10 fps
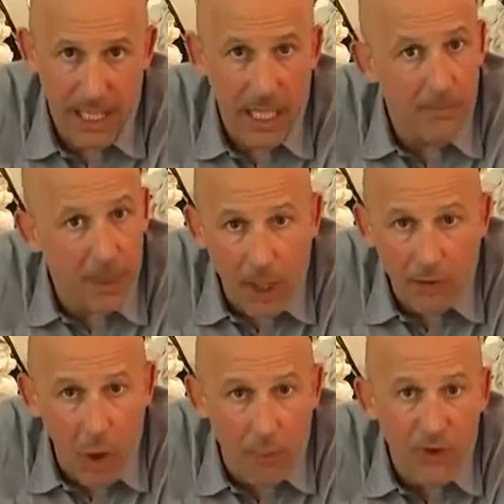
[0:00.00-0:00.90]
In
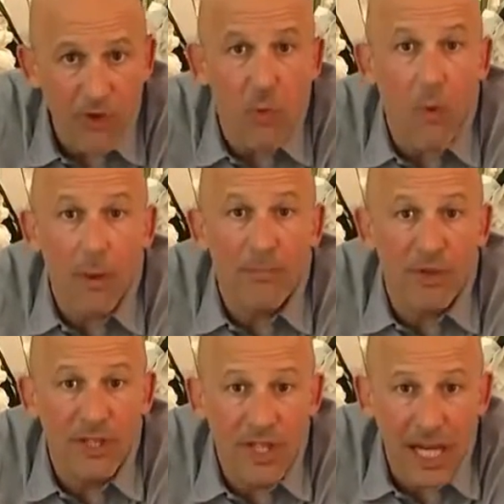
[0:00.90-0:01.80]
binary options, what we're
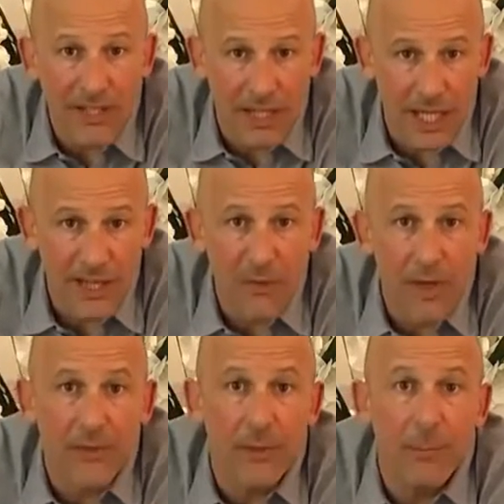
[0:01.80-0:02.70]
predicting is
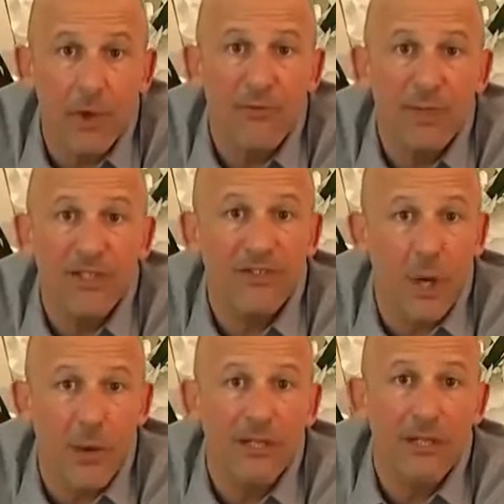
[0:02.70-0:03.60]
whether the movement is
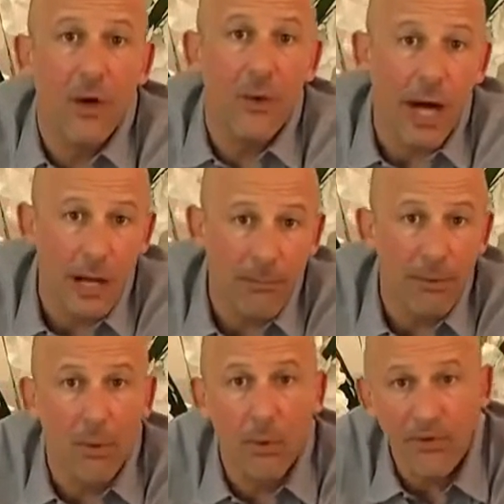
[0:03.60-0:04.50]
going to go
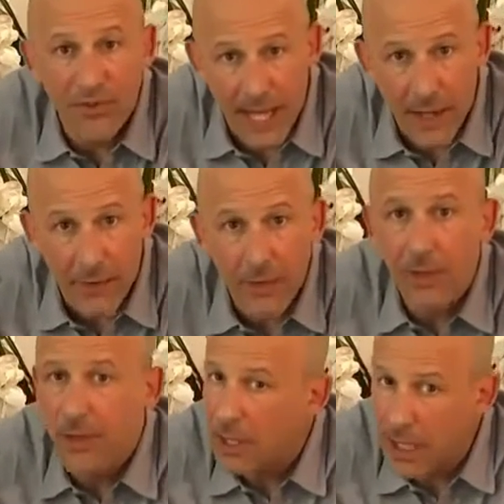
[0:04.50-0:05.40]
up or down
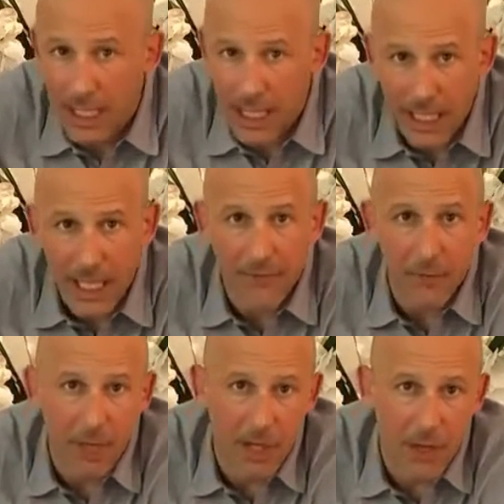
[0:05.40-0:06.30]
in any
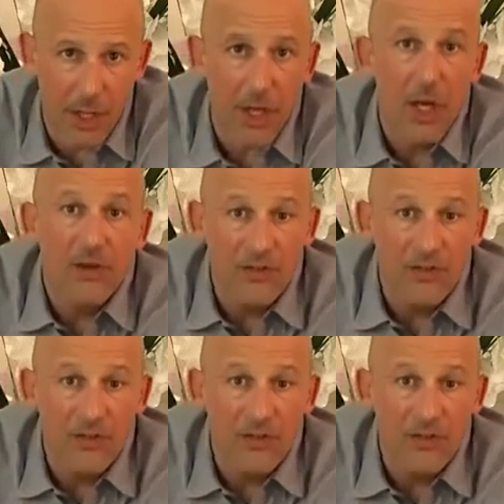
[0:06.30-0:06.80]
given period.